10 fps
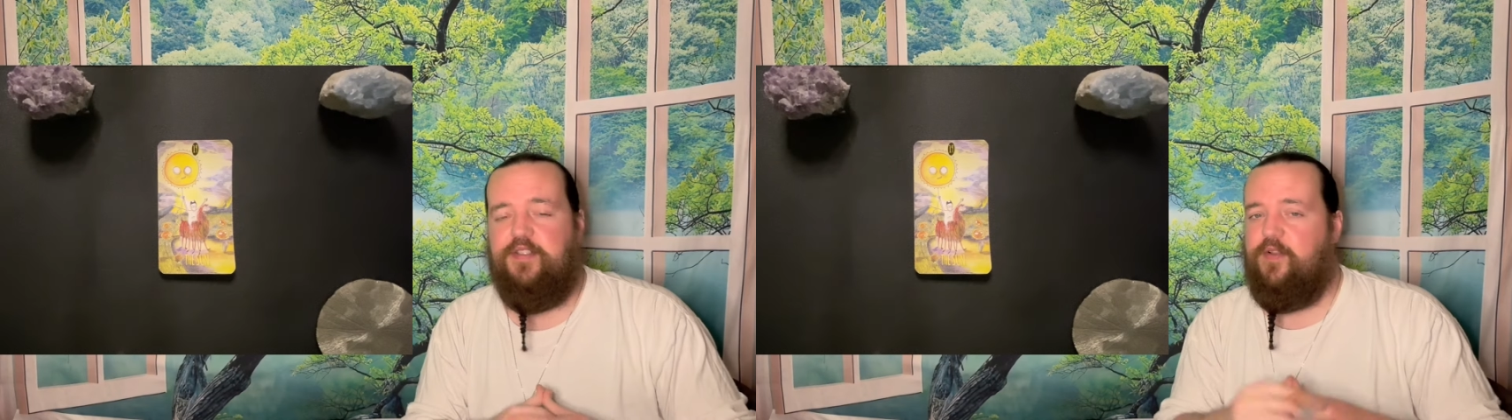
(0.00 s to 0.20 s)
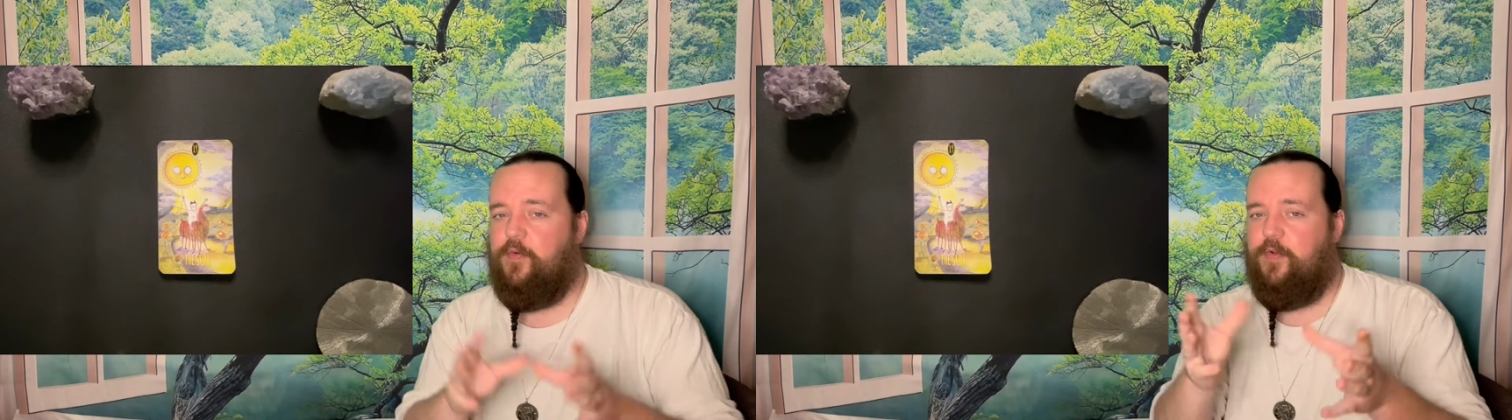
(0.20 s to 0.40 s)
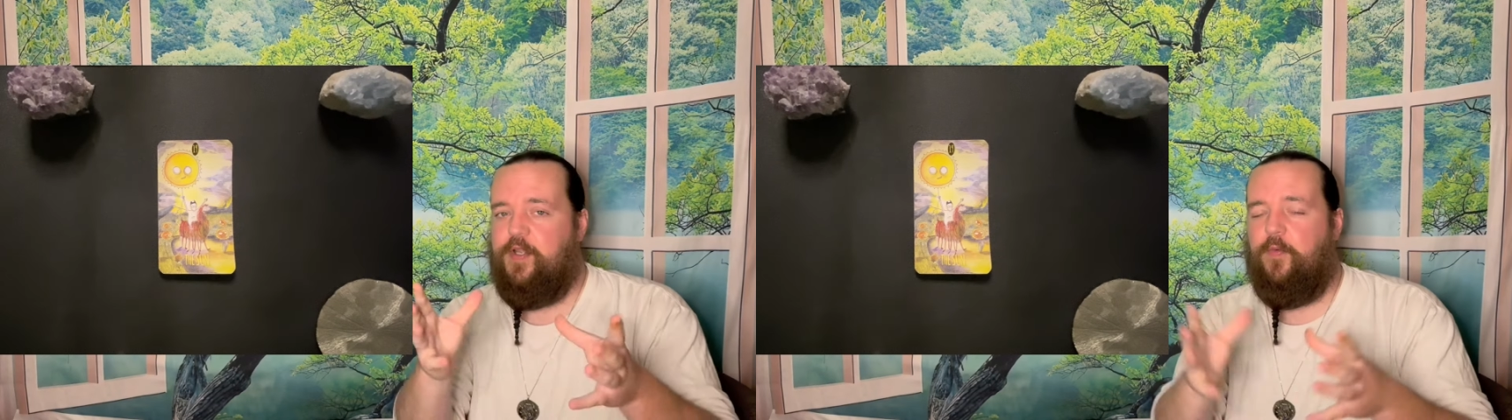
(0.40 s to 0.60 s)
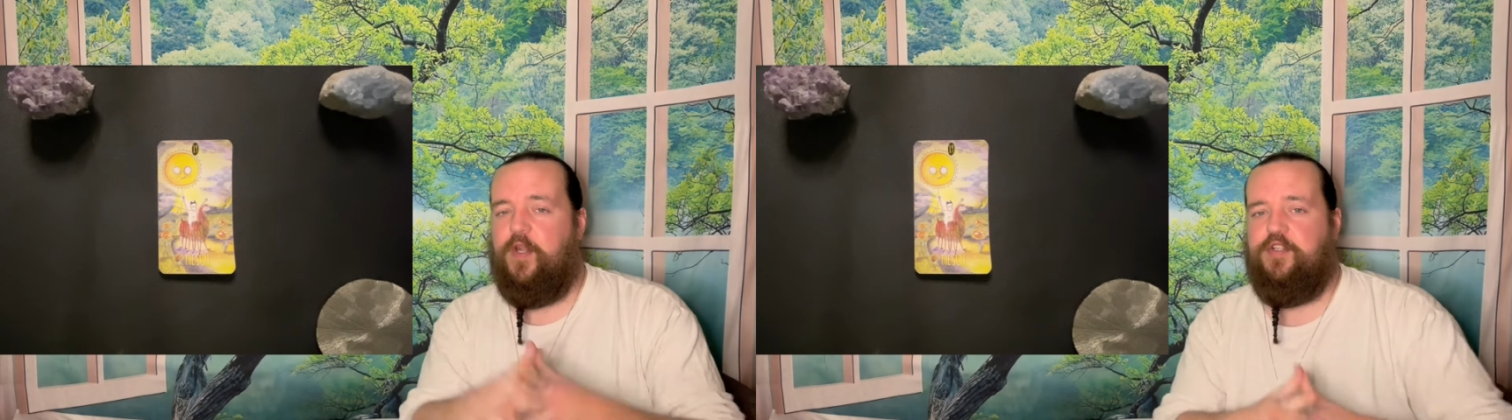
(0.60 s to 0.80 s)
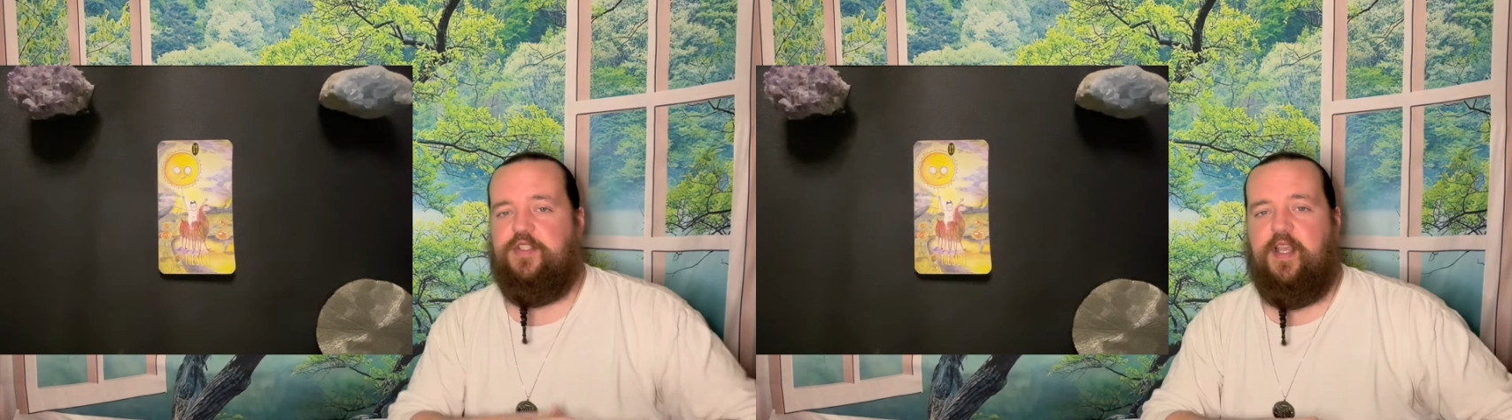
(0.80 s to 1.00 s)
Don't click away
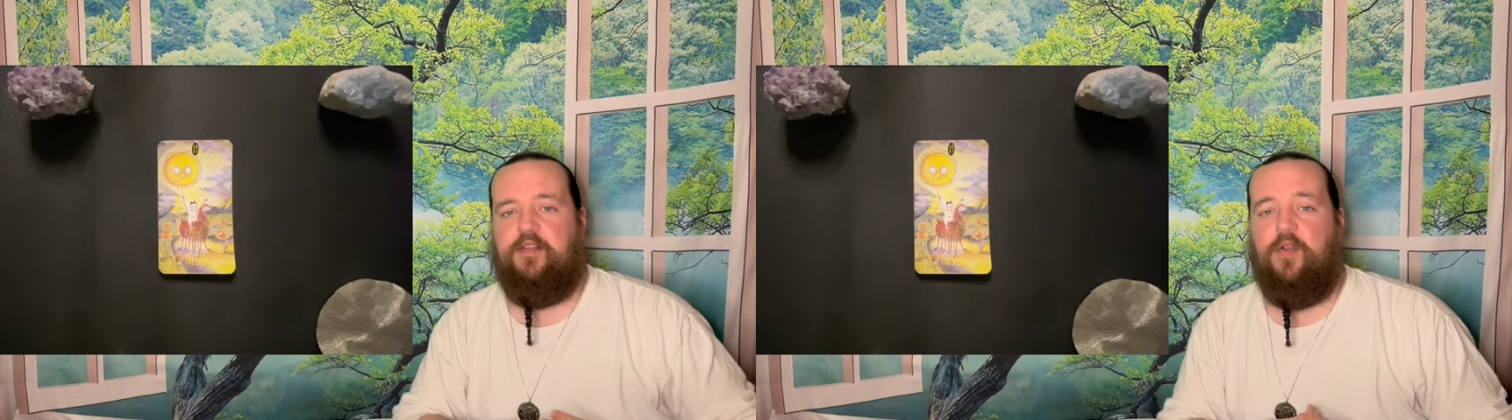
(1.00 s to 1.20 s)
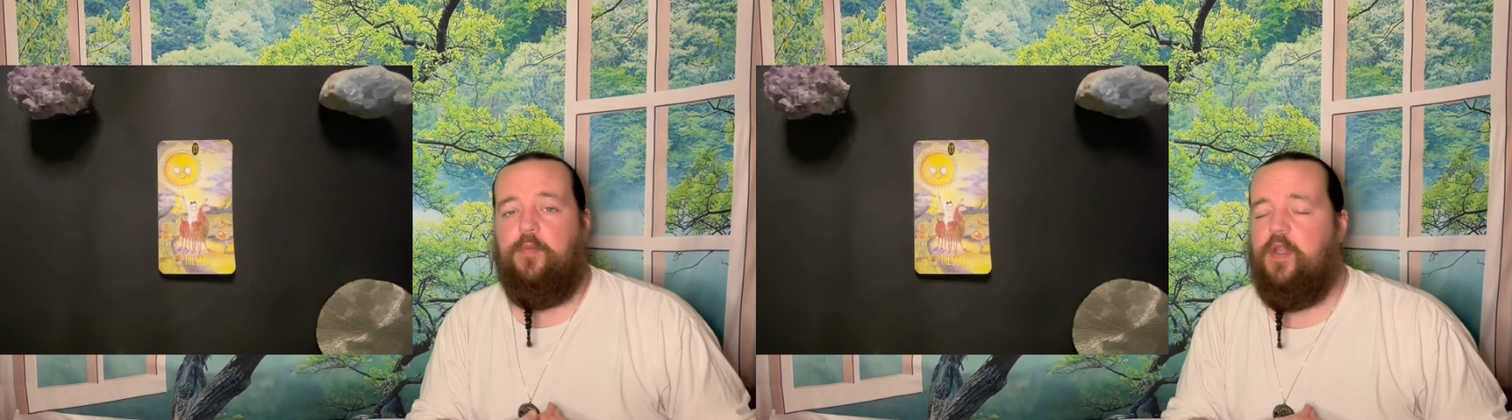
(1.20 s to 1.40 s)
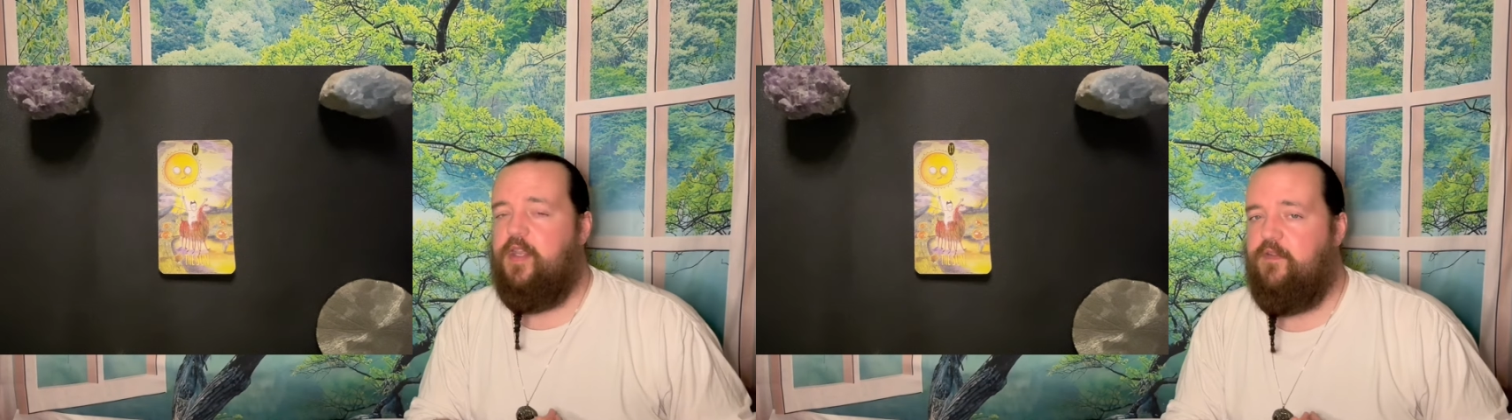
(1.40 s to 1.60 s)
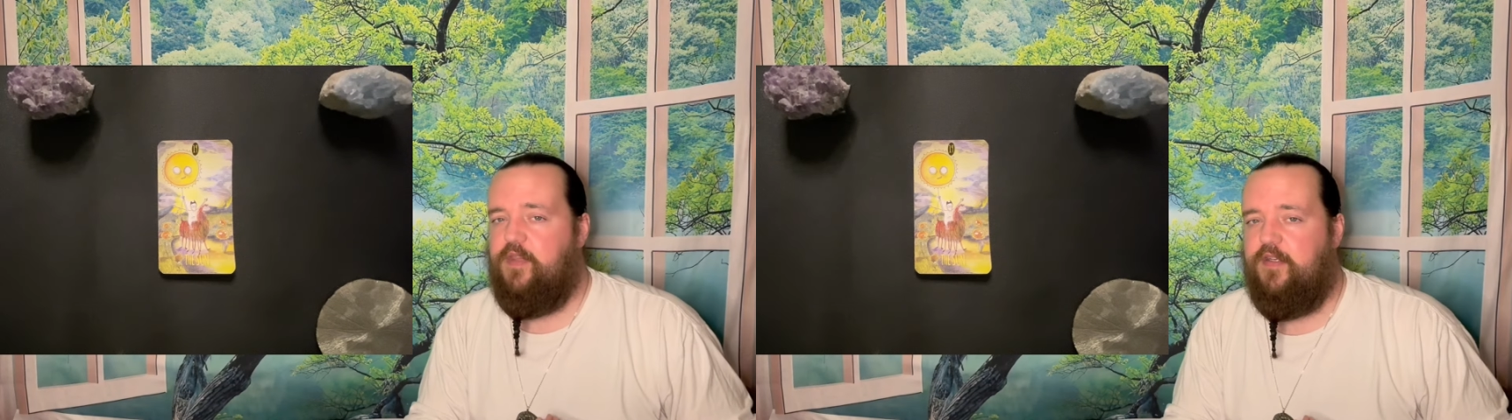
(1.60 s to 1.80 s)
just yet, though. I'm going to give you the